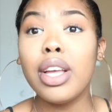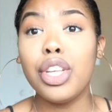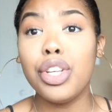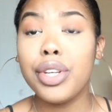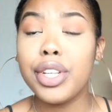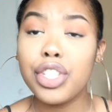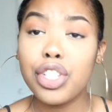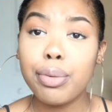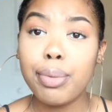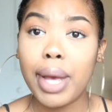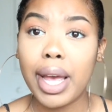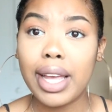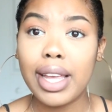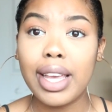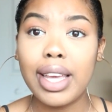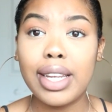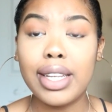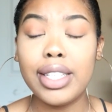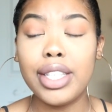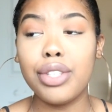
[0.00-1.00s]
get your
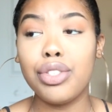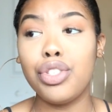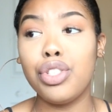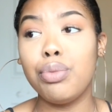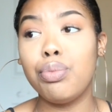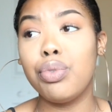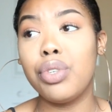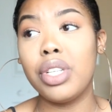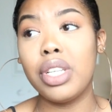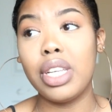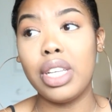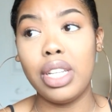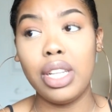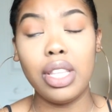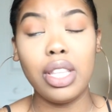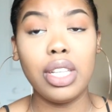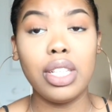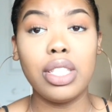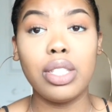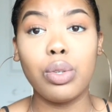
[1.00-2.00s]
packet and it tells you to bring
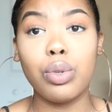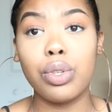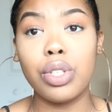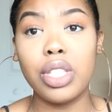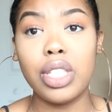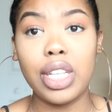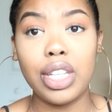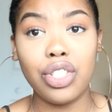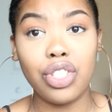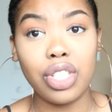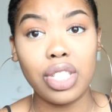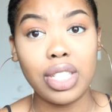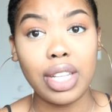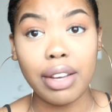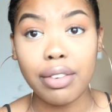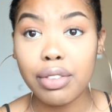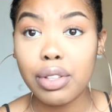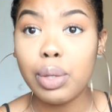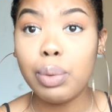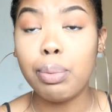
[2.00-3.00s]
anything to orientation,
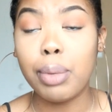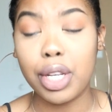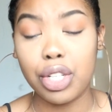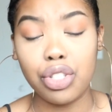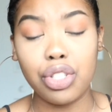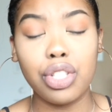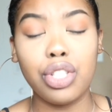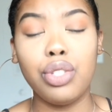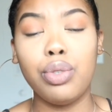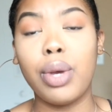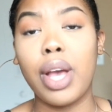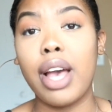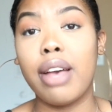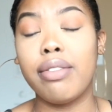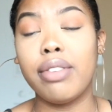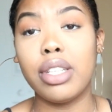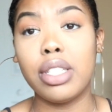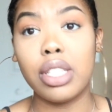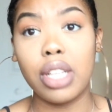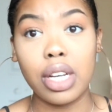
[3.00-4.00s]
definitely make sure you
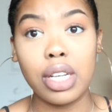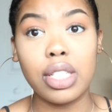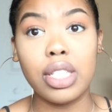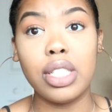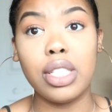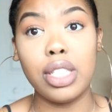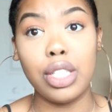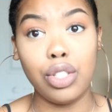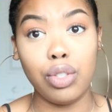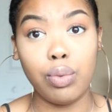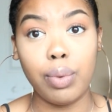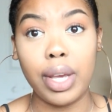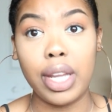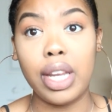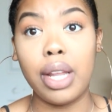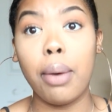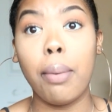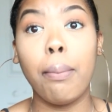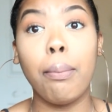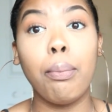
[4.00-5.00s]
have it done and
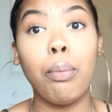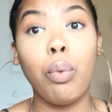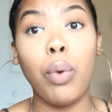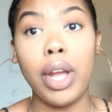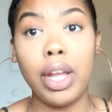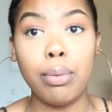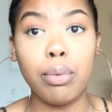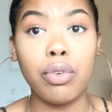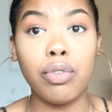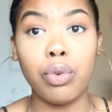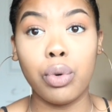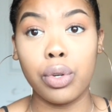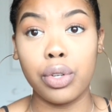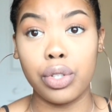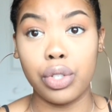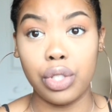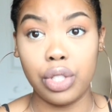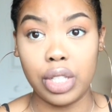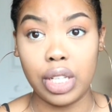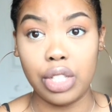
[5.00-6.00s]
situated way before
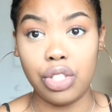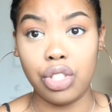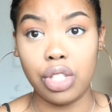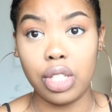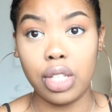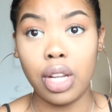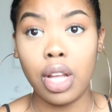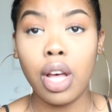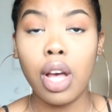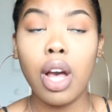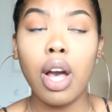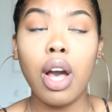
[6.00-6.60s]
orientation.